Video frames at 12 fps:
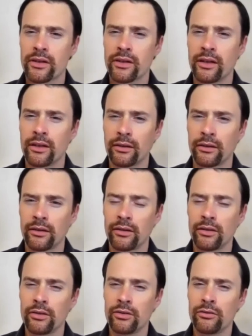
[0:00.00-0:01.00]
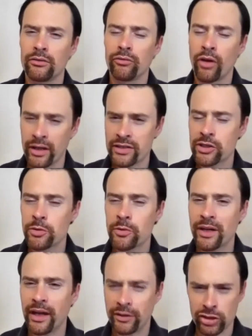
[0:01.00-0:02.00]
uh, rise to
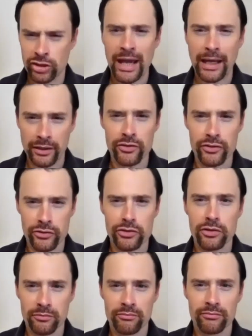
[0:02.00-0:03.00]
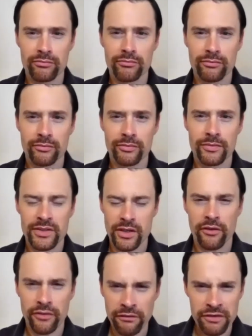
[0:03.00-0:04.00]
a, a challenge. So
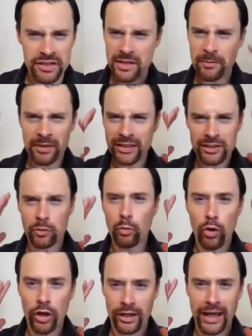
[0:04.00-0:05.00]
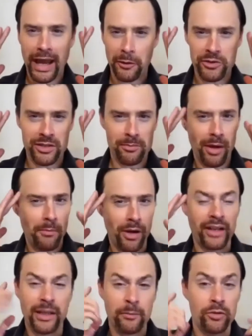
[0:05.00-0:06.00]
if, if, there's something I need to work out in my
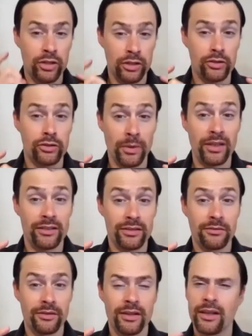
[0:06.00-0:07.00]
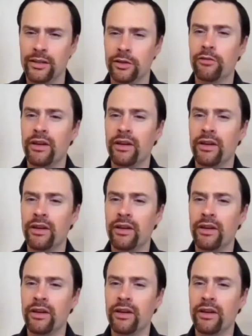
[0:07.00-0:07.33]
mind, I'm going to do it. Yeah. You